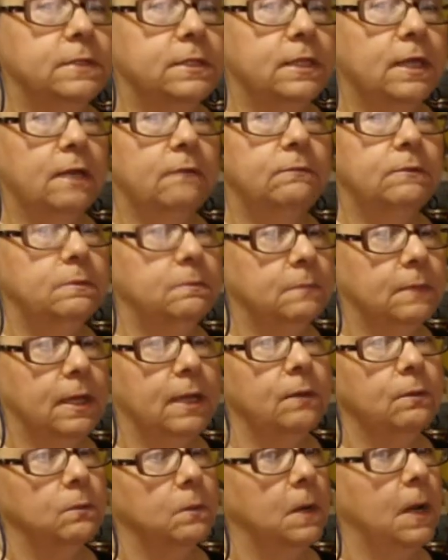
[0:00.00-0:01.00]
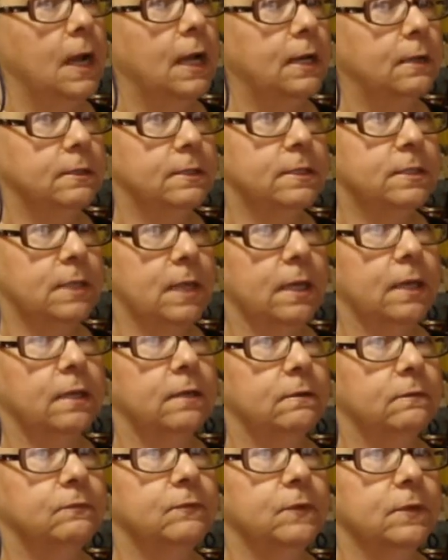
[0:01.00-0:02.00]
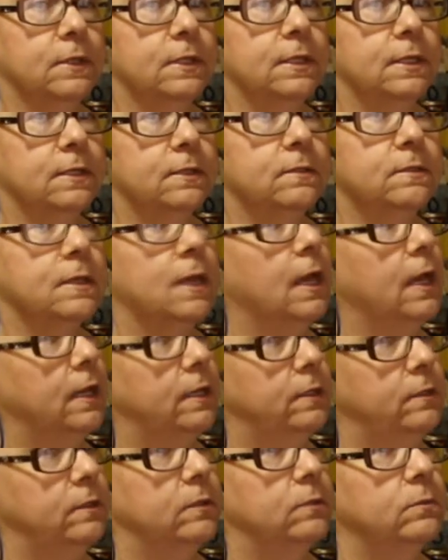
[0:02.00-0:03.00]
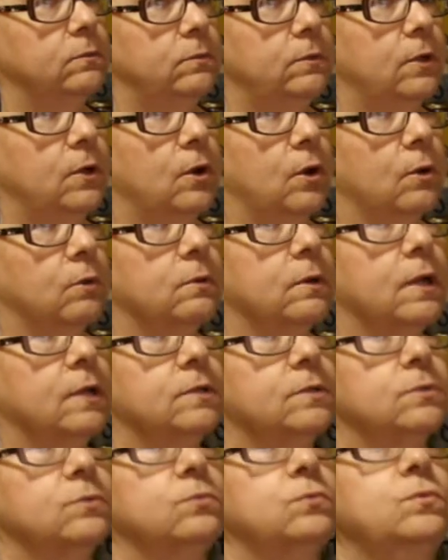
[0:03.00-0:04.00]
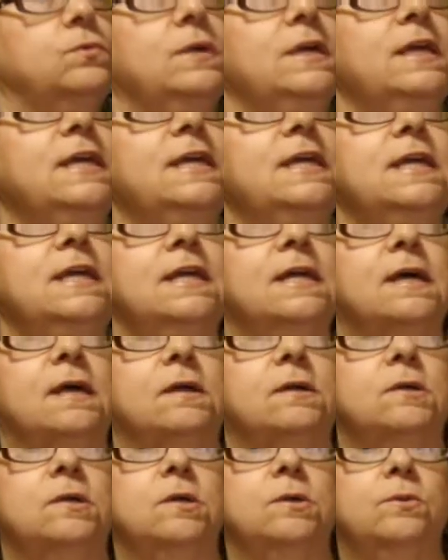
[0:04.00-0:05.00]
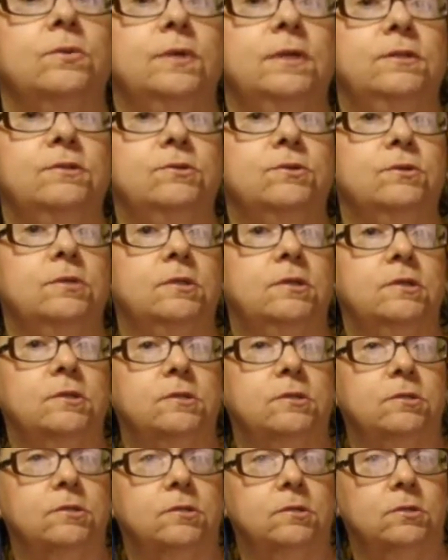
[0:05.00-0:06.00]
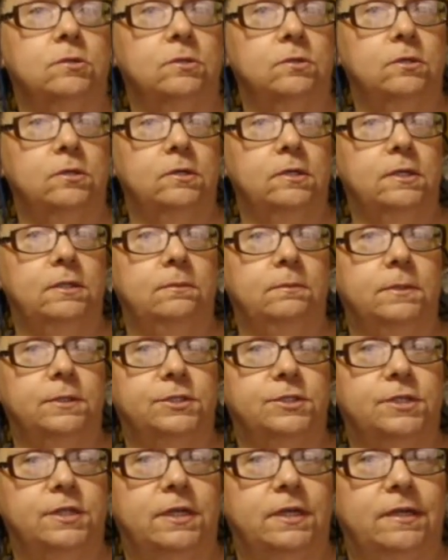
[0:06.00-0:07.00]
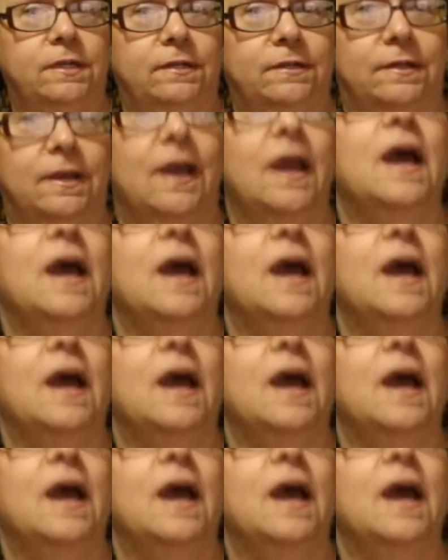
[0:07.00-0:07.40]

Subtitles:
David might want a second for this. I don't know, because we are going to the sewing machine.